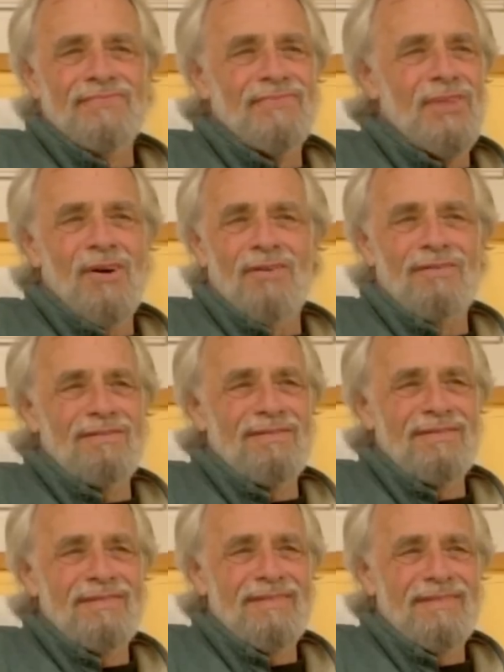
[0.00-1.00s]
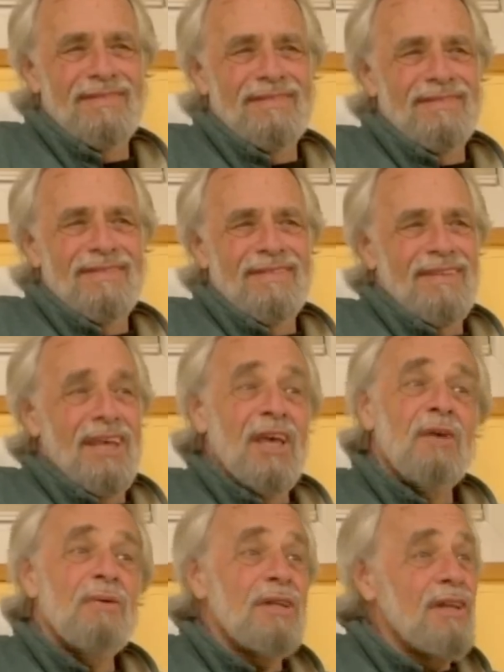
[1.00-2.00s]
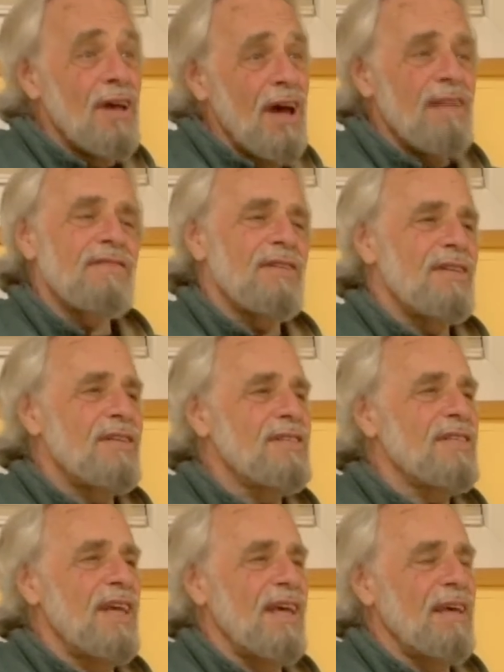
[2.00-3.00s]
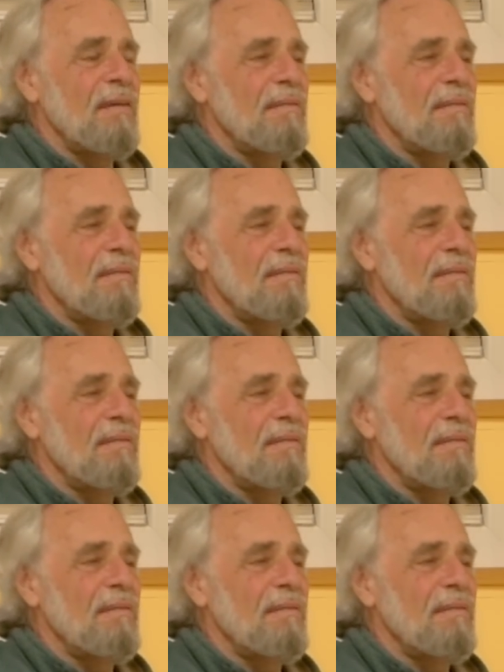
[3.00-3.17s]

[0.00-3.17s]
No. He would not have seen a snake.